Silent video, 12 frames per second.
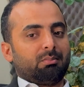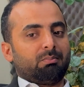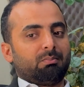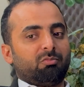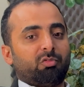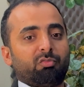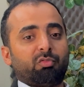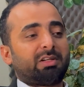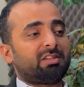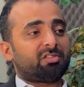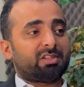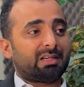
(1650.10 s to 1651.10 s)
what
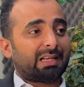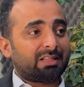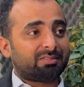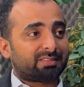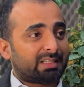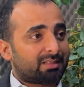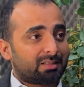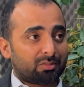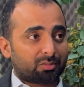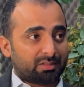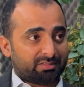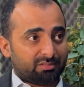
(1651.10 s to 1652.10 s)
is their life cycle
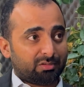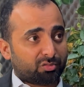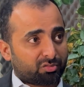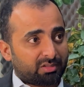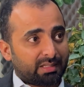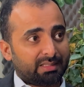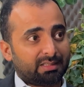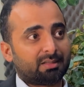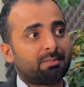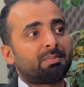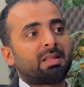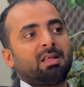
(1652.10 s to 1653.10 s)
looks like,
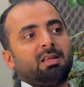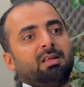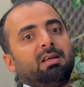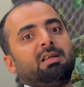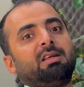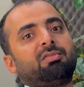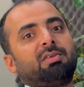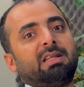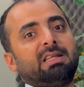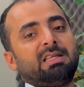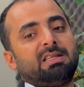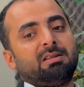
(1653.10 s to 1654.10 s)
if
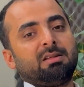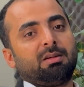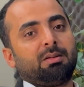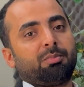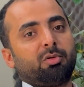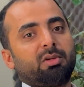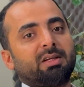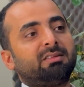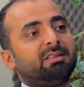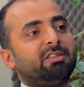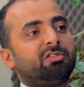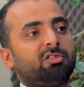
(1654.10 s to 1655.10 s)
any product
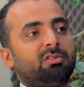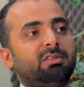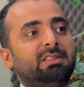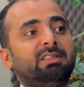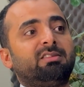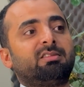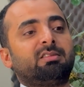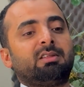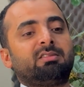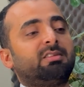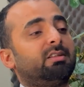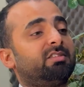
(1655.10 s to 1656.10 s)
needs
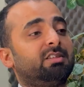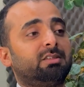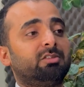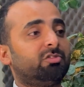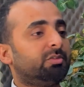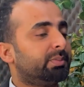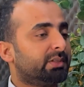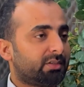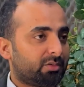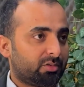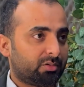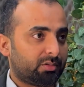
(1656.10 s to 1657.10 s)
a certain repair
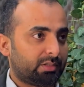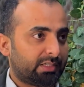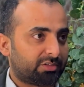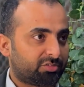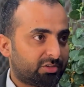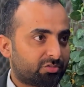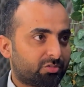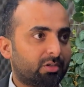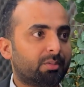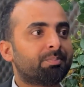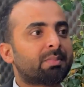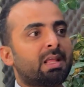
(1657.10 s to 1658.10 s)
or
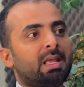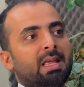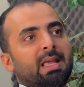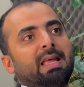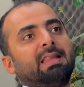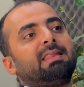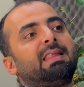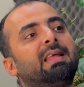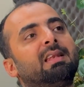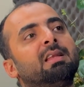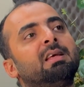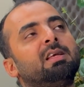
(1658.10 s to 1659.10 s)
etc. And
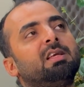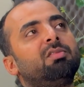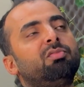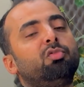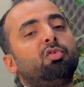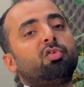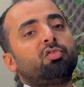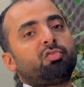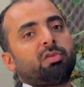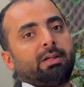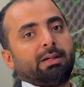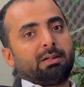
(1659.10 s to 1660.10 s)
then if those
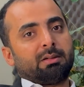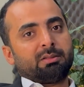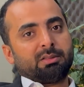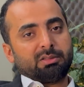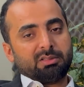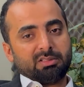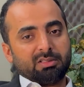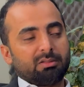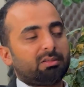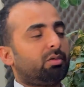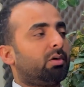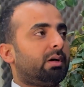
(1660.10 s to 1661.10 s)

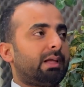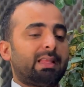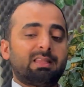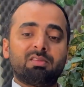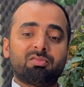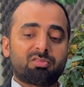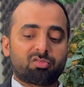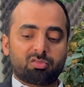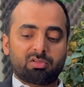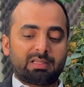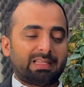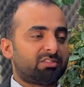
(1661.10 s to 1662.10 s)
and if
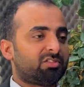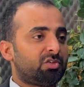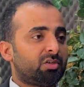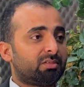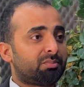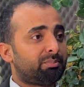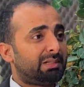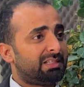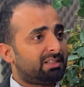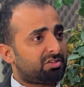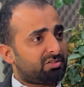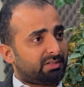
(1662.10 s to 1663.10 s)
let's say you have a
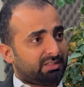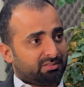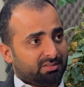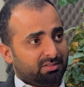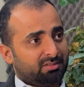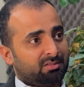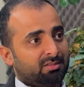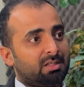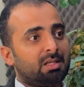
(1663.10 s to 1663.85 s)
million devices,